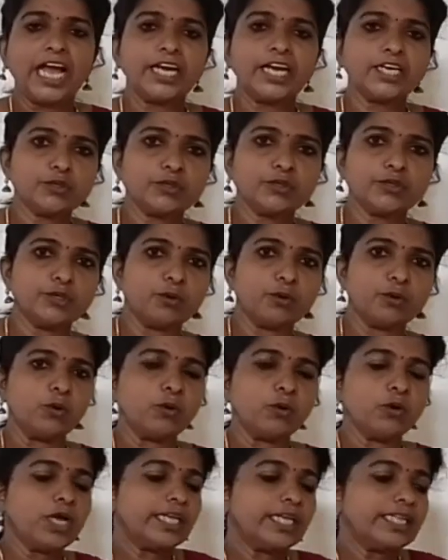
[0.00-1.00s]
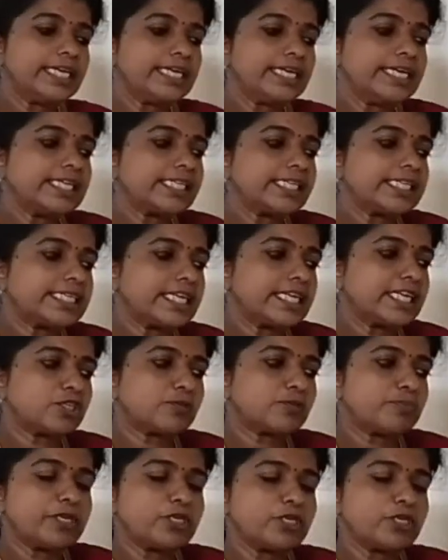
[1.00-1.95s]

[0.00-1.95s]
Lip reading: And you know the distance